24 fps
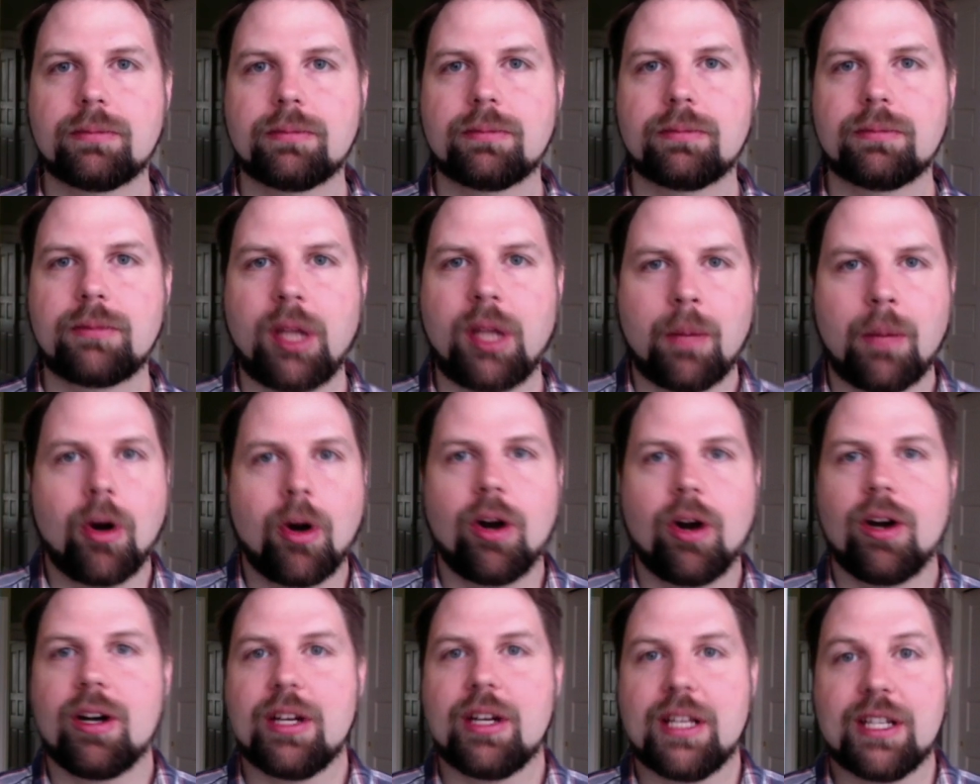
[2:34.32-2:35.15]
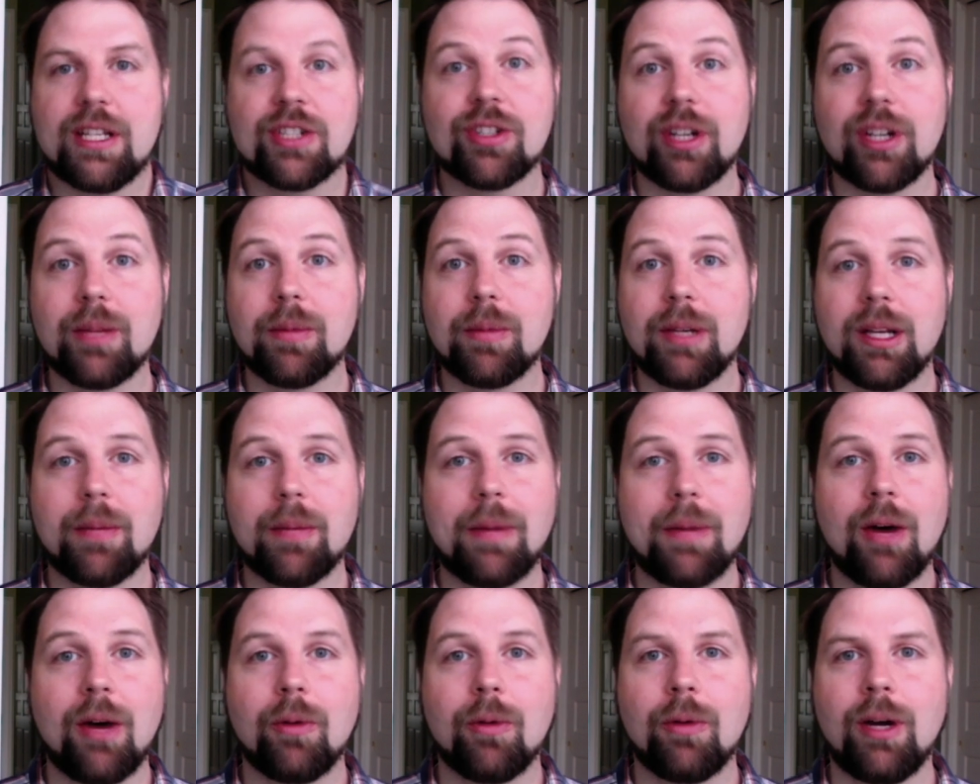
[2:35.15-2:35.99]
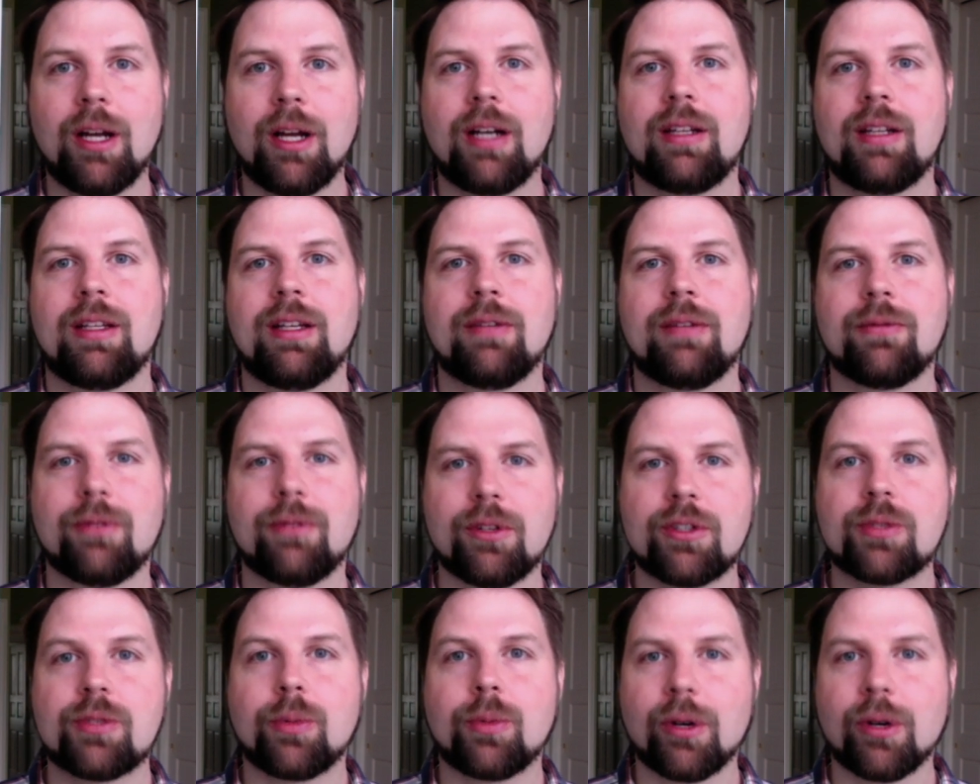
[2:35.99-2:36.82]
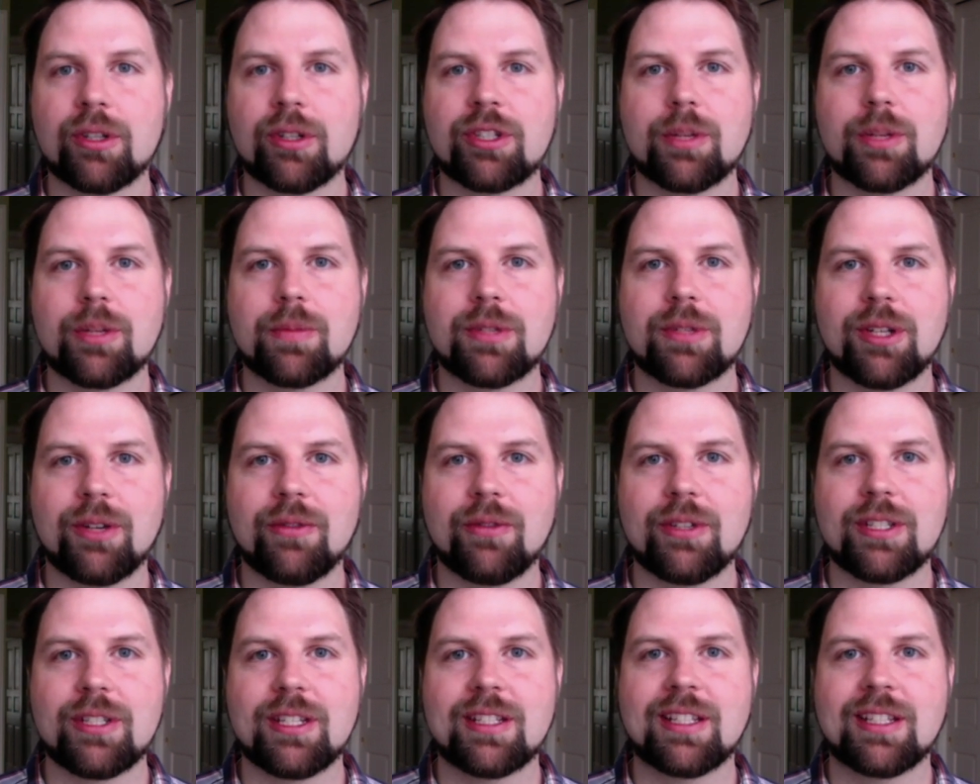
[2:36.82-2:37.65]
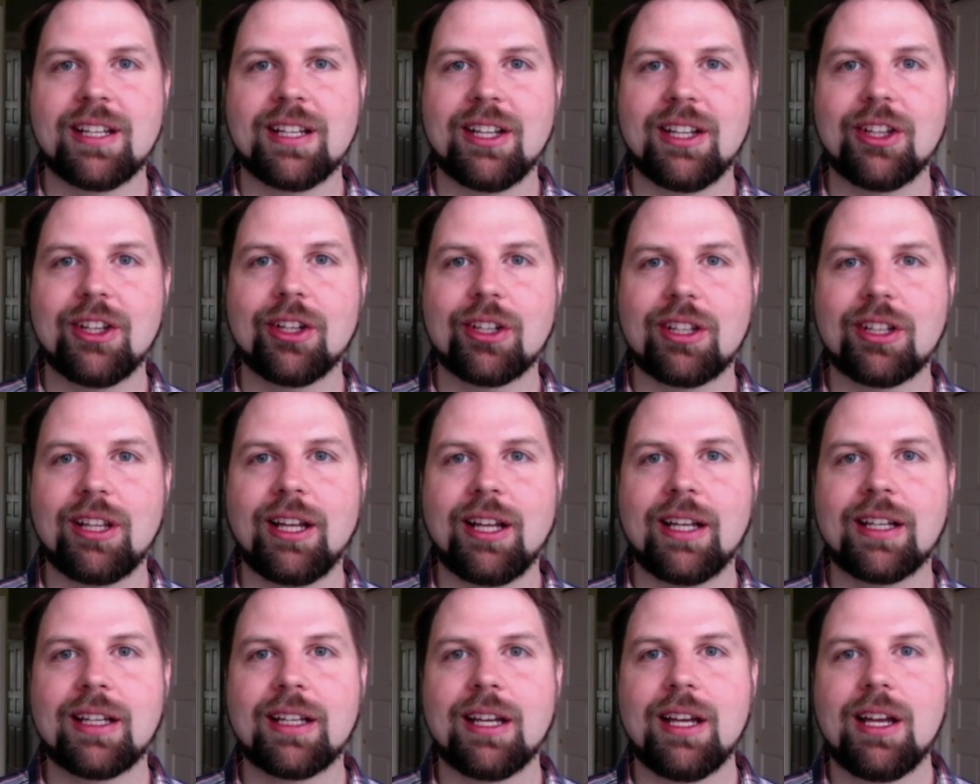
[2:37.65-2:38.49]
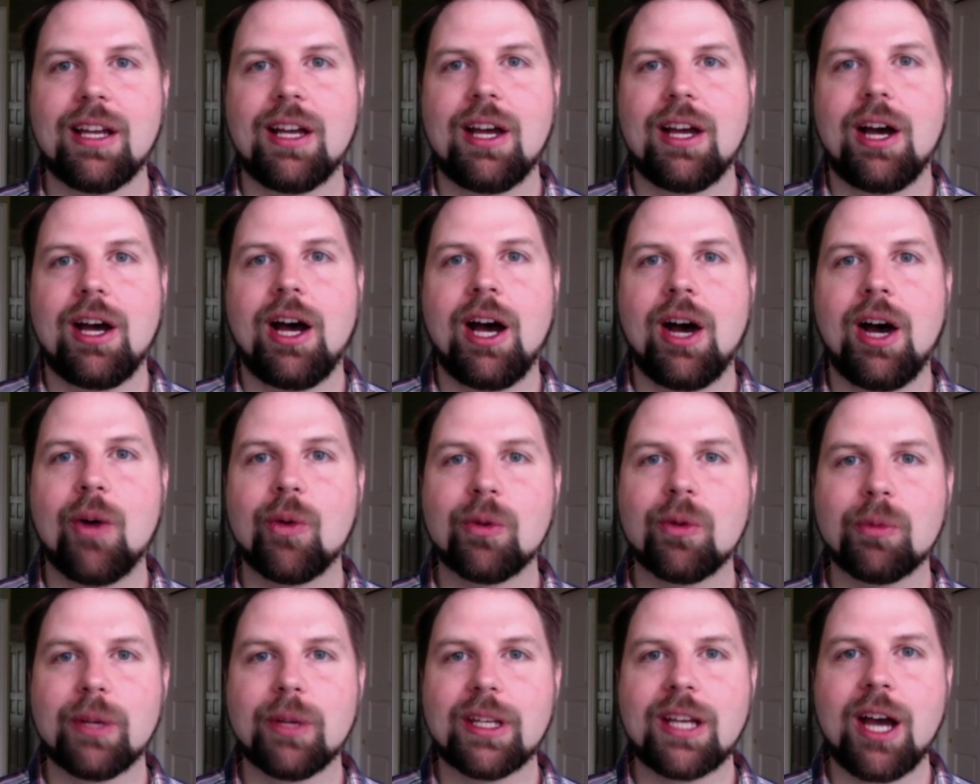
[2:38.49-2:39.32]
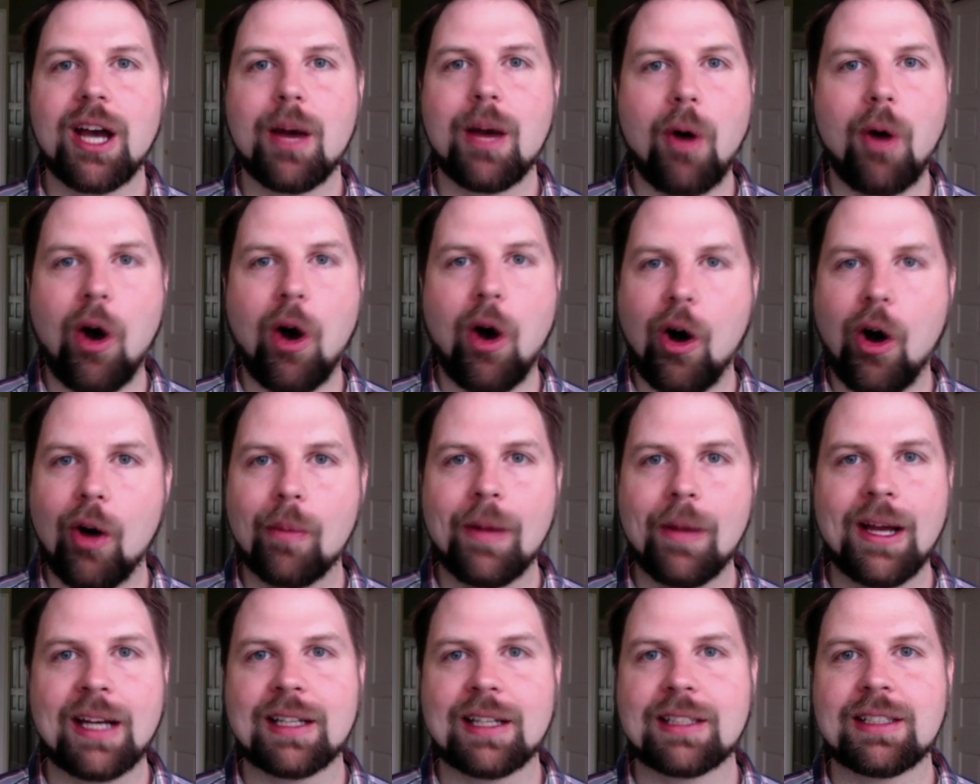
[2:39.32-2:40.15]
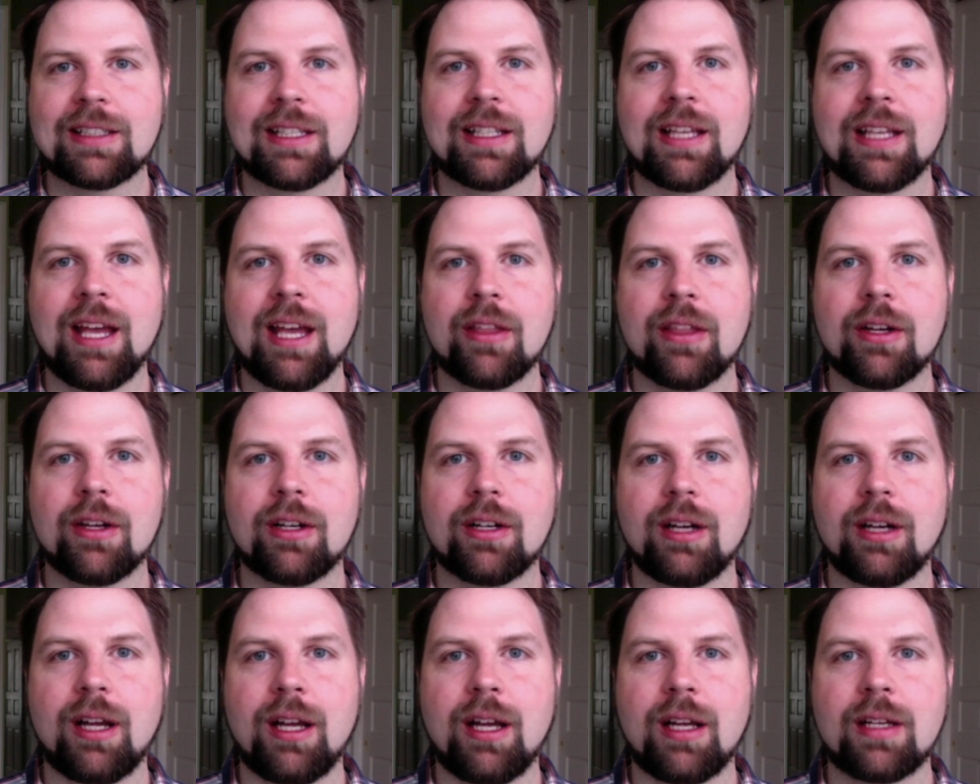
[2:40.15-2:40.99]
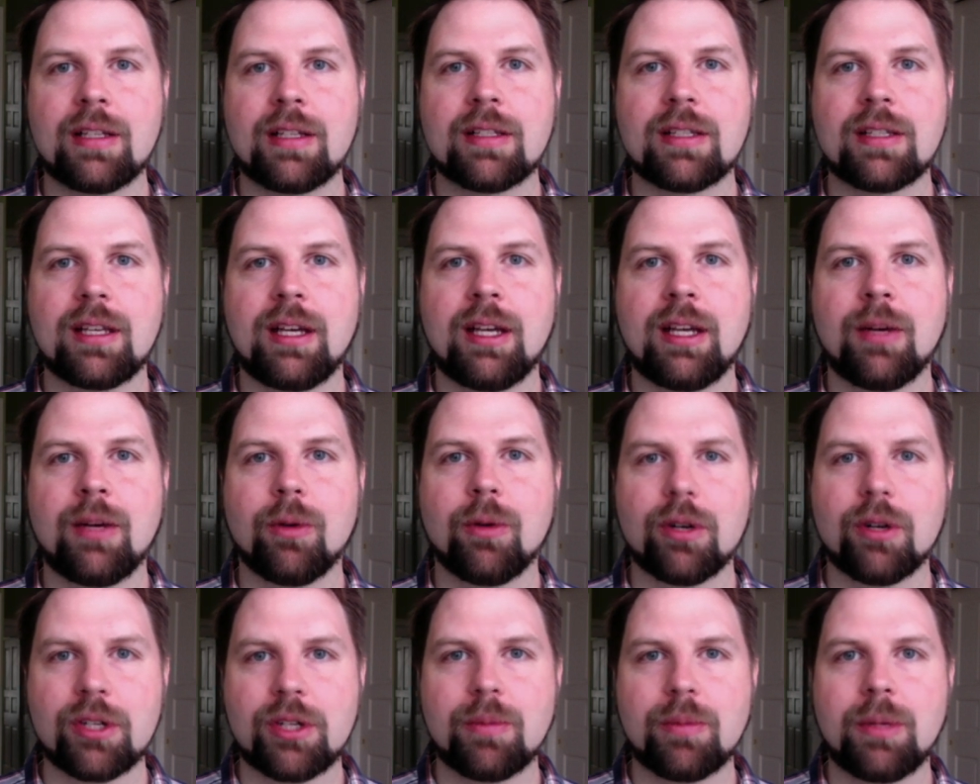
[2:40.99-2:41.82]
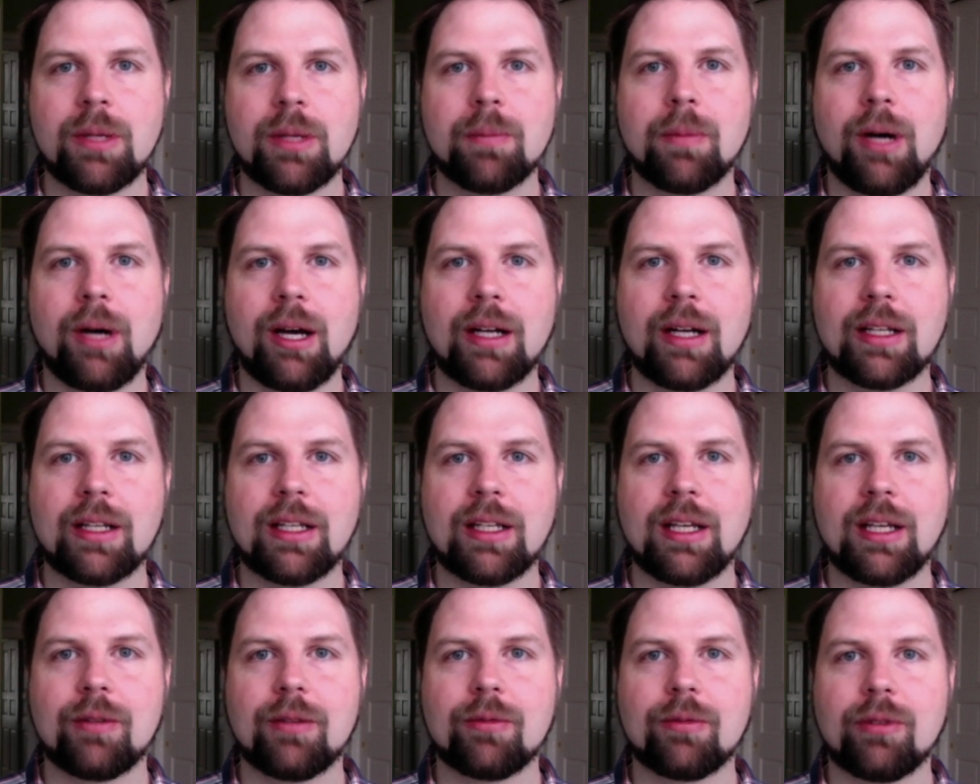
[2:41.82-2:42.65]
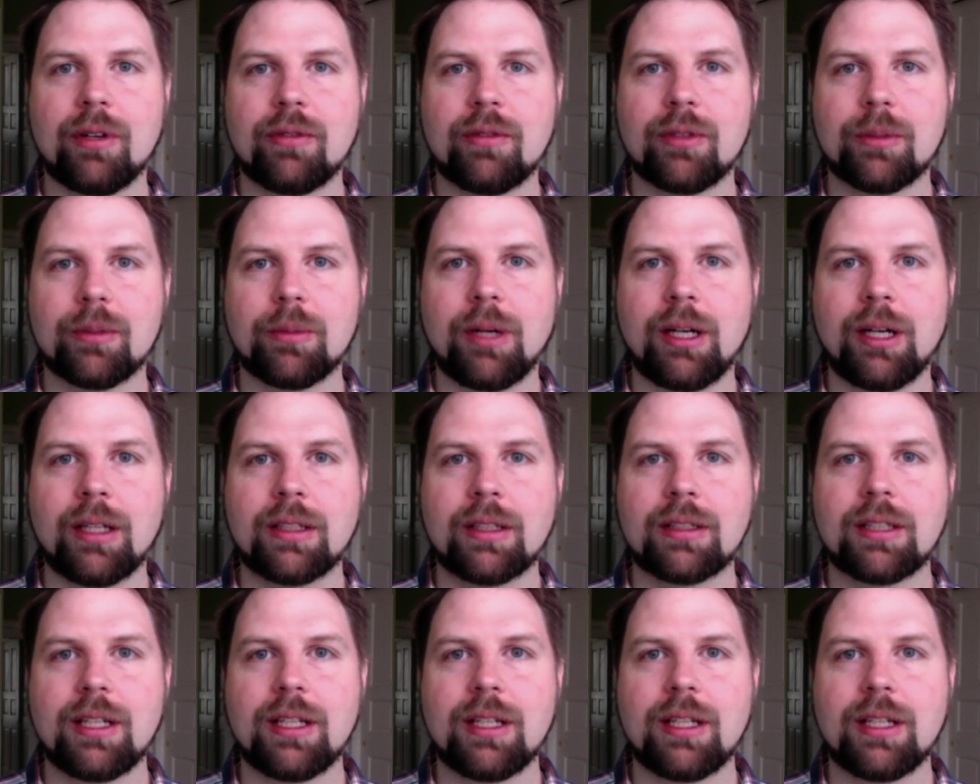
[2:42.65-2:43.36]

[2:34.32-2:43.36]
I'm already dreaming about what the first worship service is going to look like when we come all back together as a worshiping body at Rivermont.